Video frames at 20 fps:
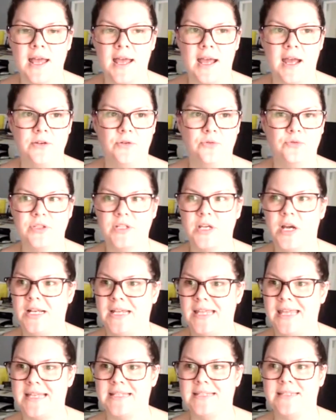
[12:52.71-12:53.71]
and you'll just kind of
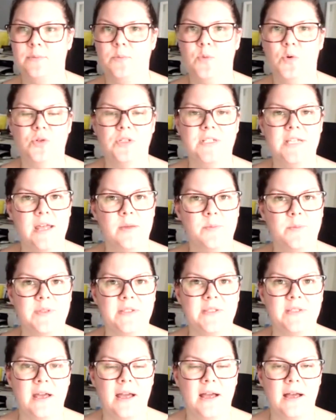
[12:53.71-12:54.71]
get some more
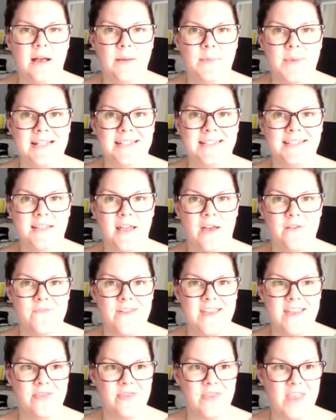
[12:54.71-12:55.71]
tips and stuff
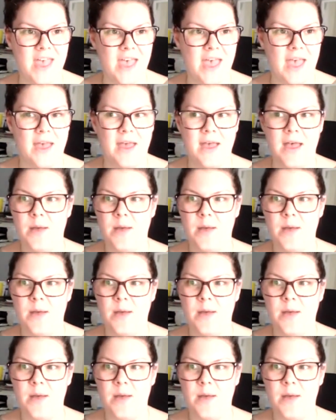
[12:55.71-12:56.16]
in there.